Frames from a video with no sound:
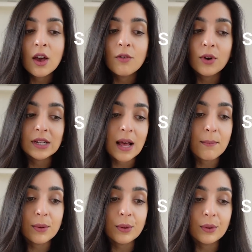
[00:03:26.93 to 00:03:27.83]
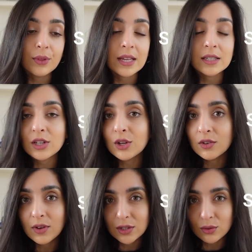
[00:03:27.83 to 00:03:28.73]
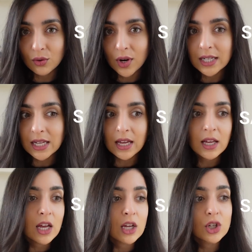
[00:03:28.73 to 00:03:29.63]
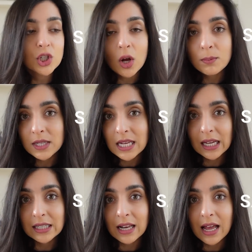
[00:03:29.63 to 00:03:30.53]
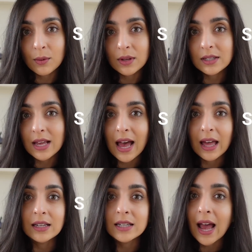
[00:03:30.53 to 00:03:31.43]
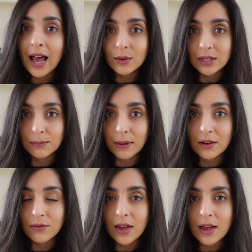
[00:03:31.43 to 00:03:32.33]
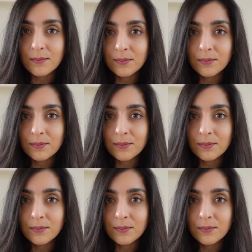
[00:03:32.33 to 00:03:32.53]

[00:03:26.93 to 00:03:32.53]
For example, there's universal credit, job seekers allowance, and housing benefit.